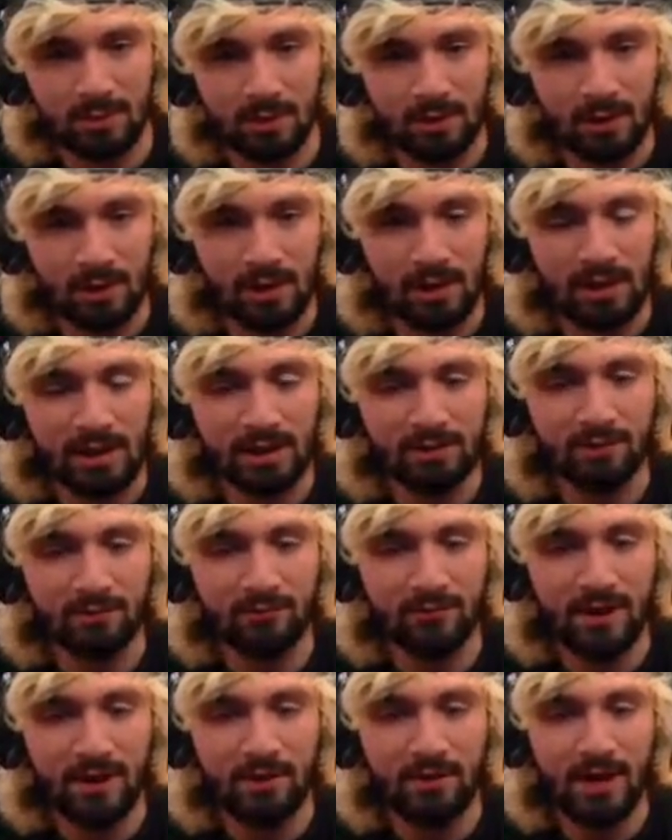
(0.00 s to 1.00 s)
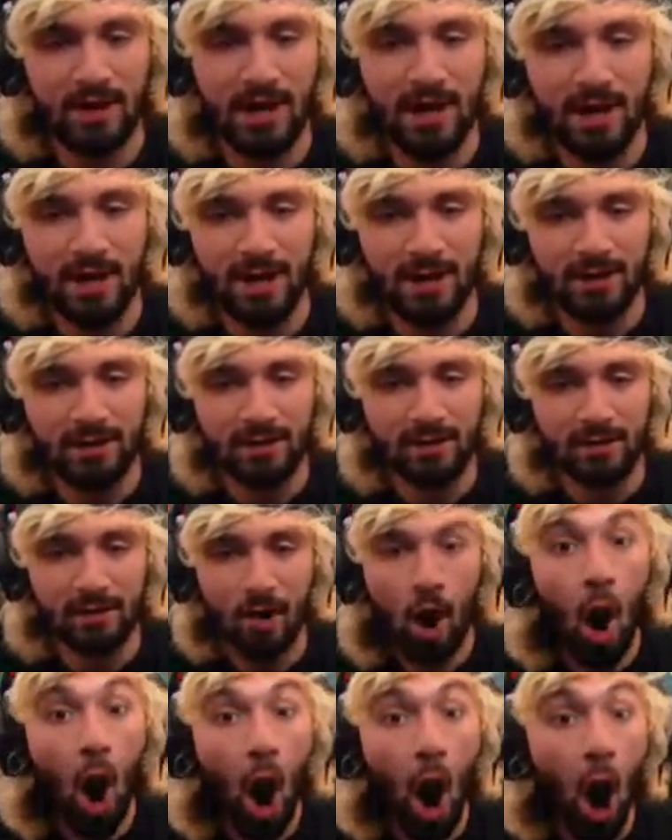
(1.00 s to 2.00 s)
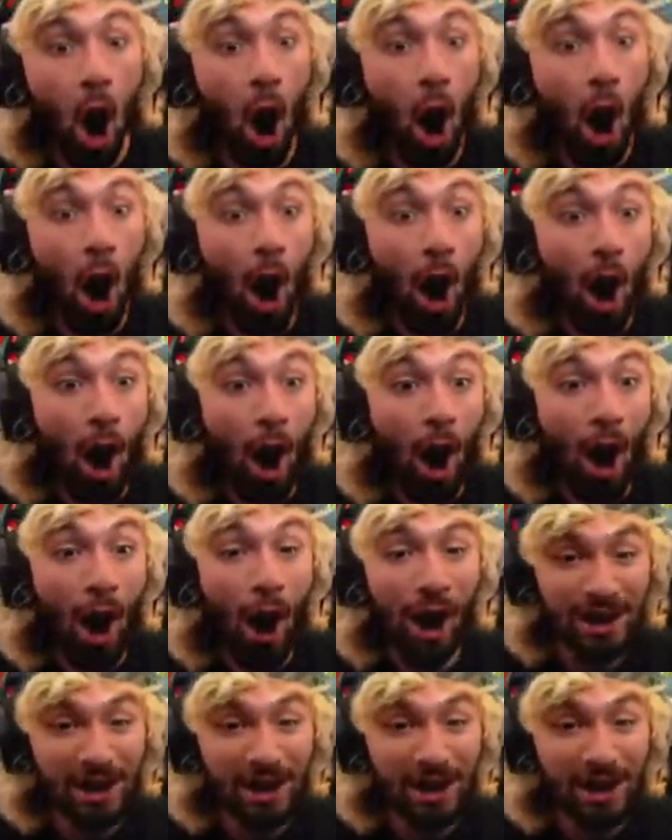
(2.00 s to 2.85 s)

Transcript: Electivire and... Oh!